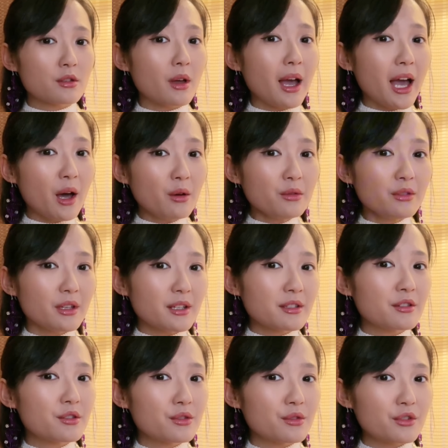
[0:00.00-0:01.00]
how does
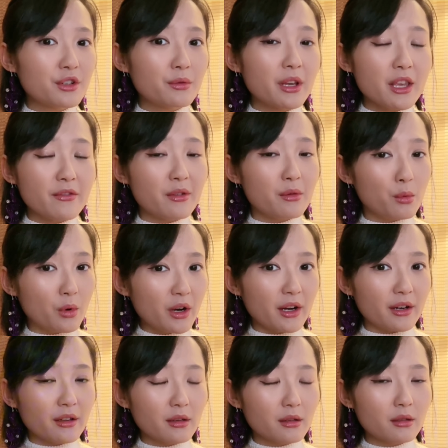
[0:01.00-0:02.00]
the surgery even
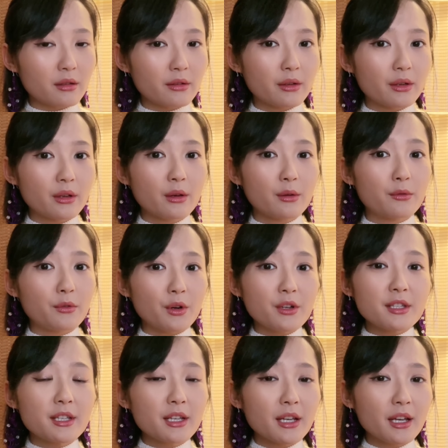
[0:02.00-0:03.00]
work?
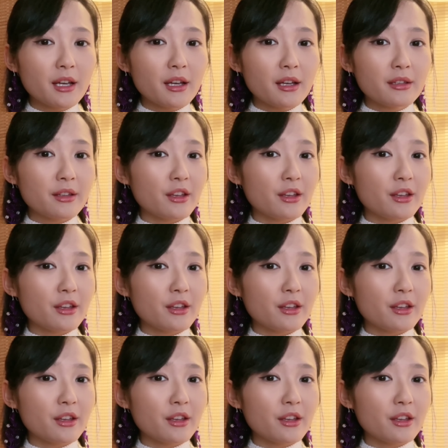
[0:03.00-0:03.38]
First, they